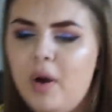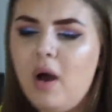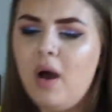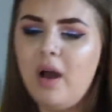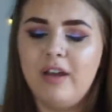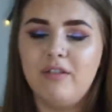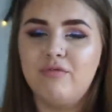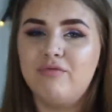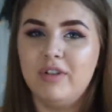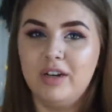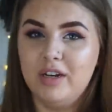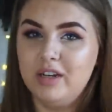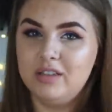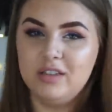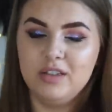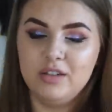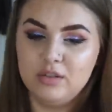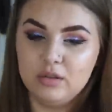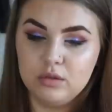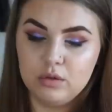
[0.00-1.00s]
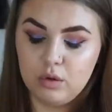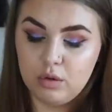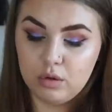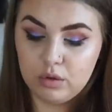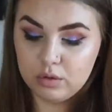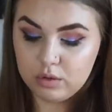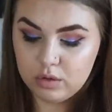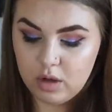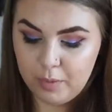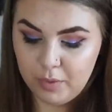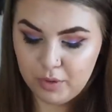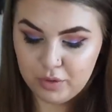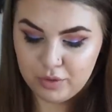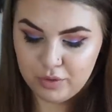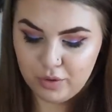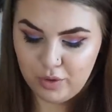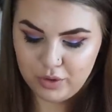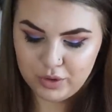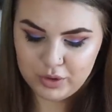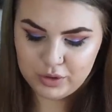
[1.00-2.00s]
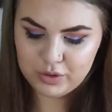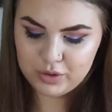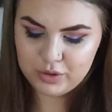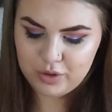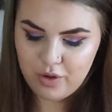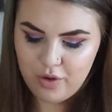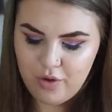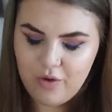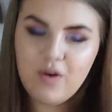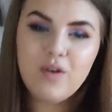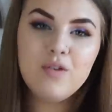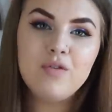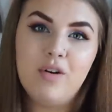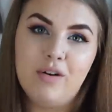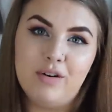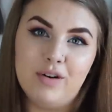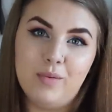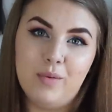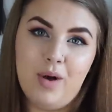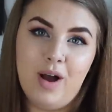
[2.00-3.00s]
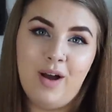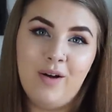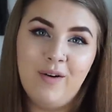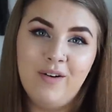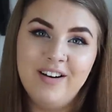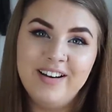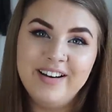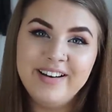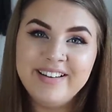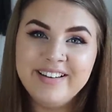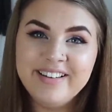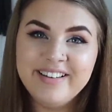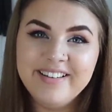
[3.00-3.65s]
but it really did not come across very well.